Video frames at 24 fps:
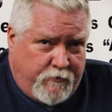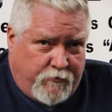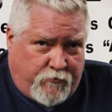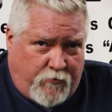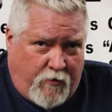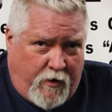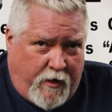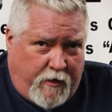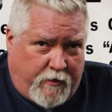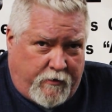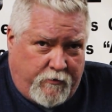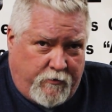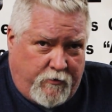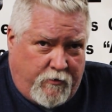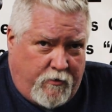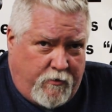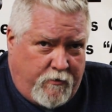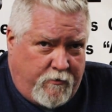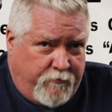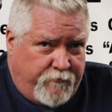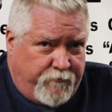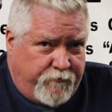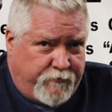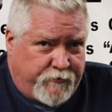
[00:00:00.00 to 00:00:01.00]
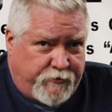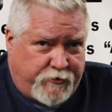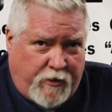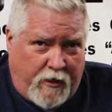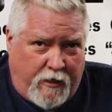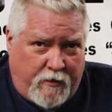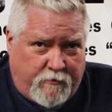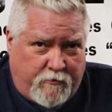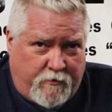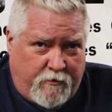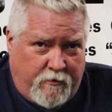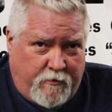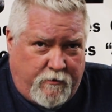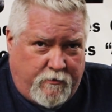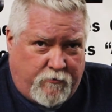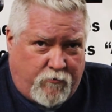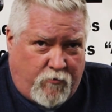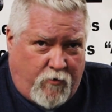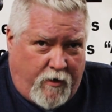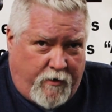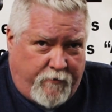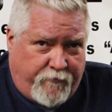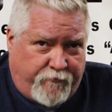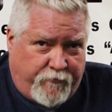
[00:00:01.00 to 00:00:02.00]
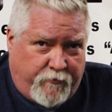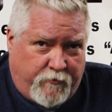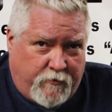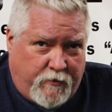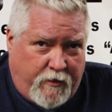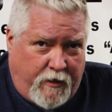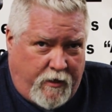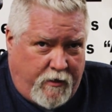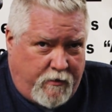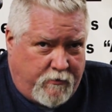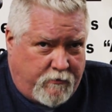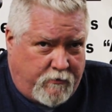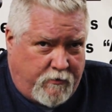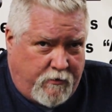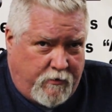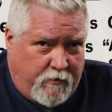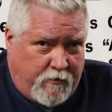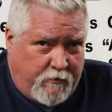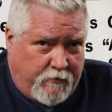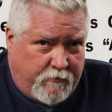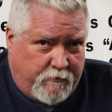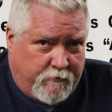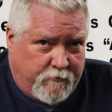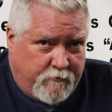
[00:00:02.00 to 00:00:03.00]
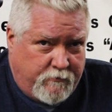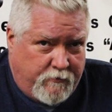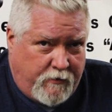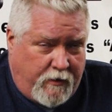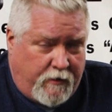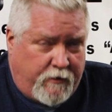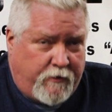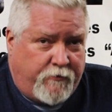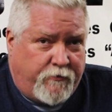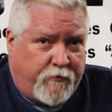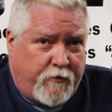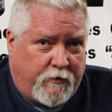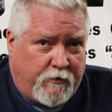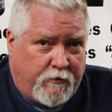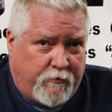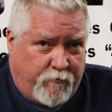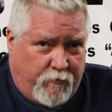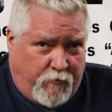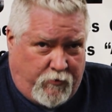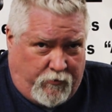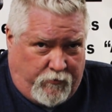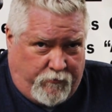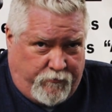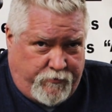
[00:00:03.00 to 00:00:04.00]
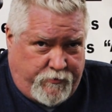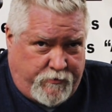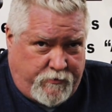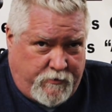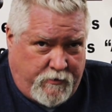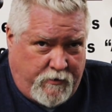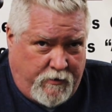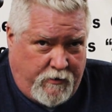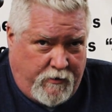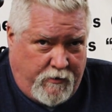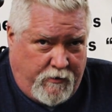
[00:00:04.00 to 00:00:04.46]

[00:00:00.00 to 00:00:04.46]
Dragunov, shotgun, rifle, handgun, anything that moves.